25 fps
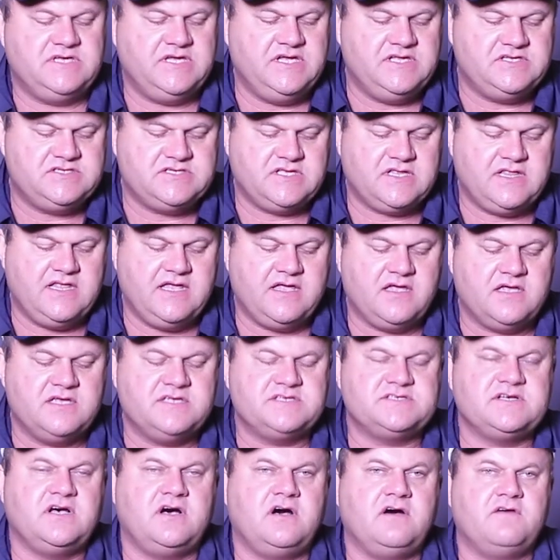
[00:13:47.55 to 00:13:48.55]
Each click
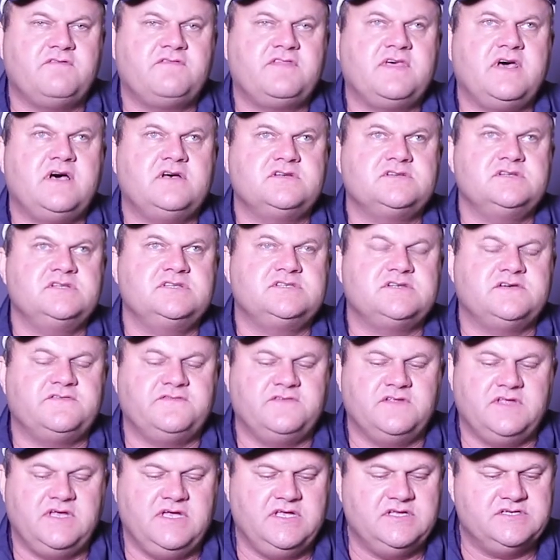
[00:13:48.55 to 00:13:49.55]
is a half thousandth of
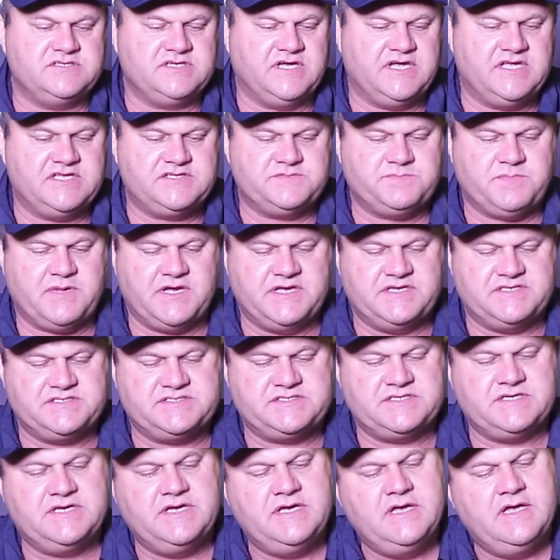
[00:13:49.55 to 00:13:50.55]
an inch headspace
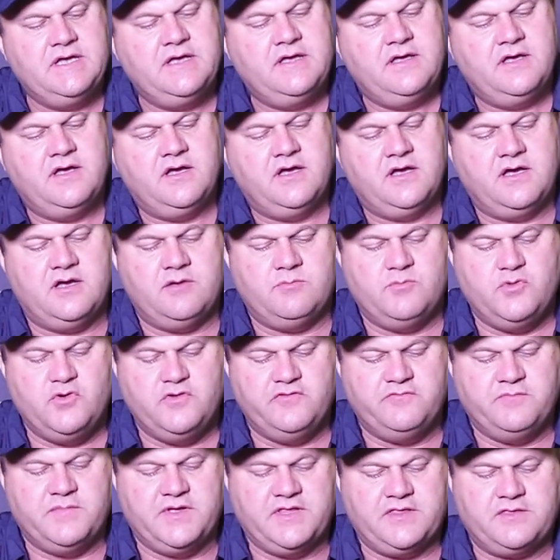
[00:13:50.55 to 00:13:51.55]

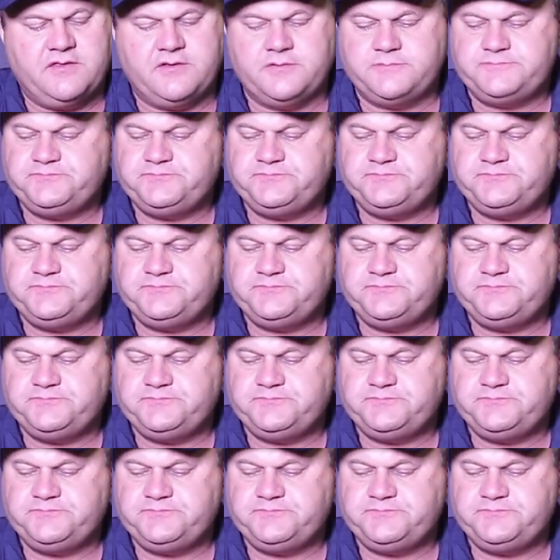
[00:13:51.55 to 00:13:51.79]
movement.